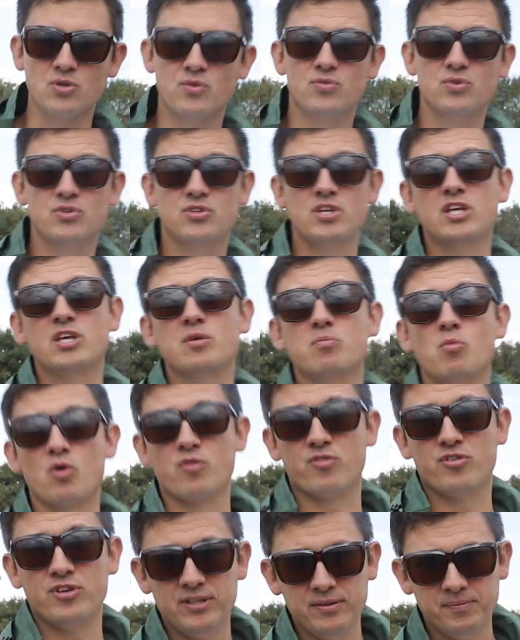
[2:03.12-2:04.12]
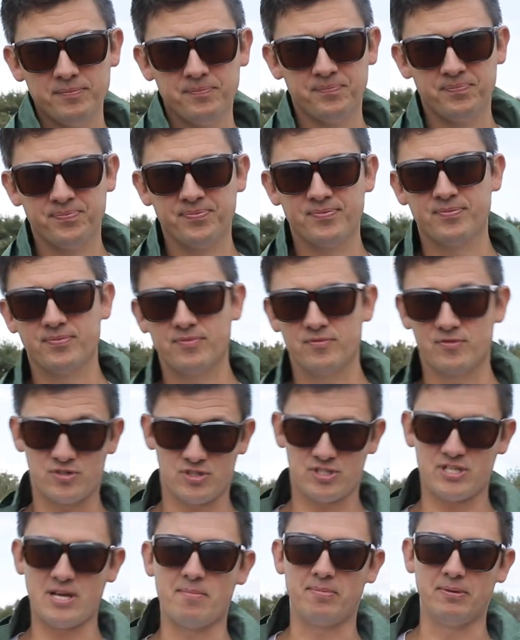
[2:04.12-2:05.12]
So if you're taking morphine,
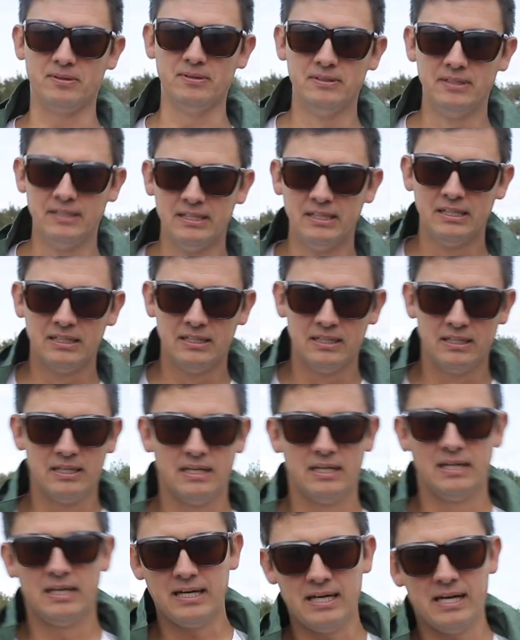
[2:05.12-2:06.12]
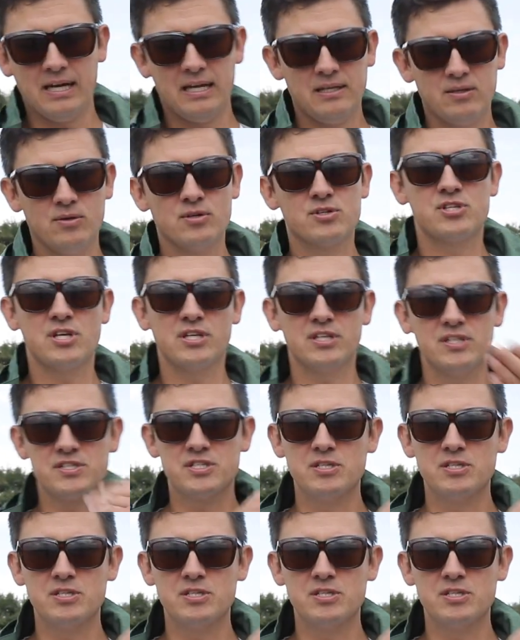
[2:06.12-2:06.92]
for example, and you're taking